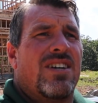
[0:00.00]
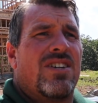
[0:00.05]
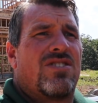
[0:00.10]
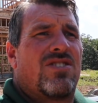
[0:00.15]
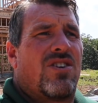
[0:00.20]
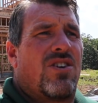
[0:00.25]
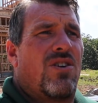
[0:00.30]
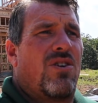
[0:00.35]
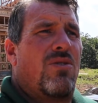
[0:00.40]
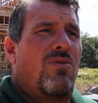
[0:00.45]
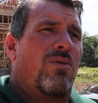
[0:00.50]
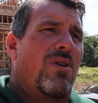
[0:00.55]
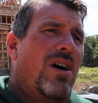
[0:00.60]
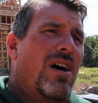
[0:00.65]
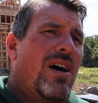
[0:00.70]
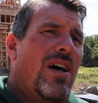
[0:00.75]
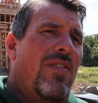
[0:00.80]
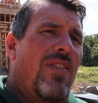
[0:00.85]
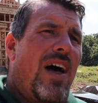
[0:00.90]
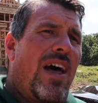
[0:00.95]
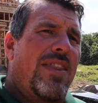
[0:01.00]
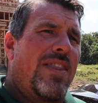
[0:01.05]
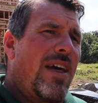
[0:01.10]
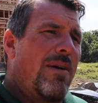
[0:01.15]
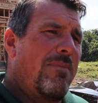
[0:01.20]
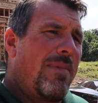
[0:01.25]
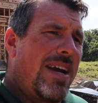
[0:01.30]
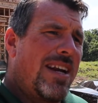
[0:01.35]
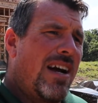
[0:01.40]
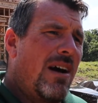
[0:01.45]
So uh,
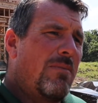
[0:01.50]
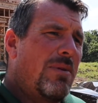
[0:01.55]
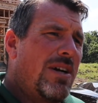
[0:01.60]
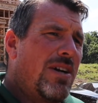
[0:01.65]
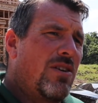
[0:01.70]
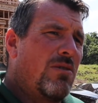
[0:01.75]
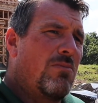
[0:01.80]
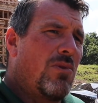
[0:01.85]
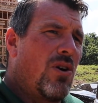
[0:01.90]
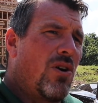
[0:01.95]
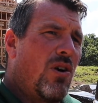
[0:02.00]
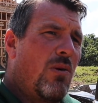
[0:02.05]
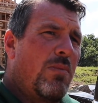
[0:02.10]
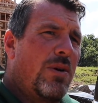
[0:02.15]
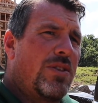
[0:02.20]
they may not be here tomorrow,